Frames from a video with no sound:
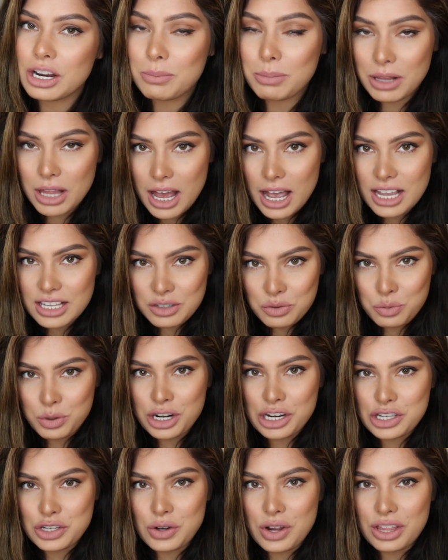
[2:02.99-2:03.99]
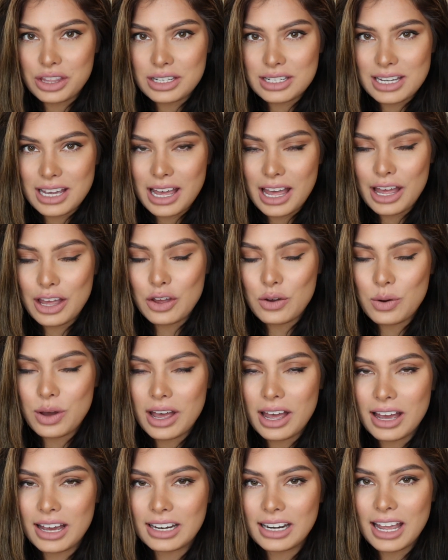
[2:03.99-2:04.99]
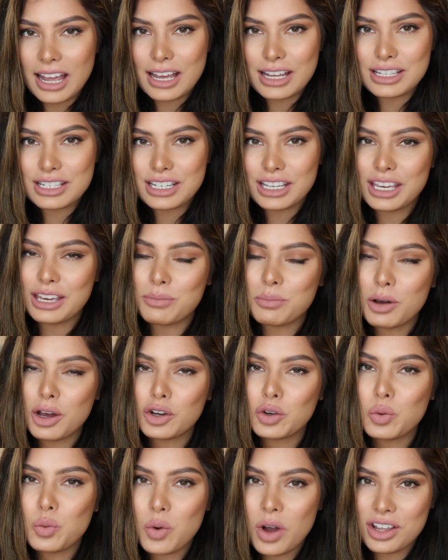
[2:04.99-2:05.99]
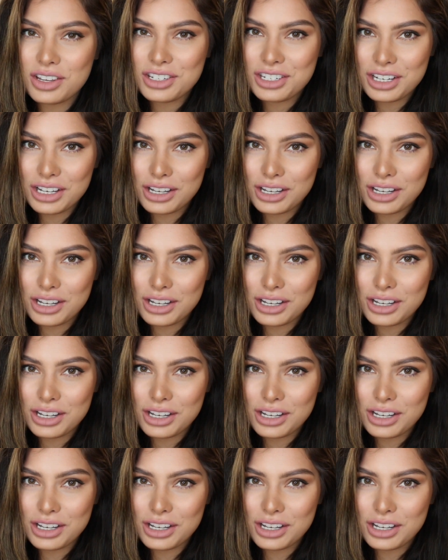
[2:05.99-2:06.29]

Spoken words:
applies and wears throughout the day, go ahead and keep on watching.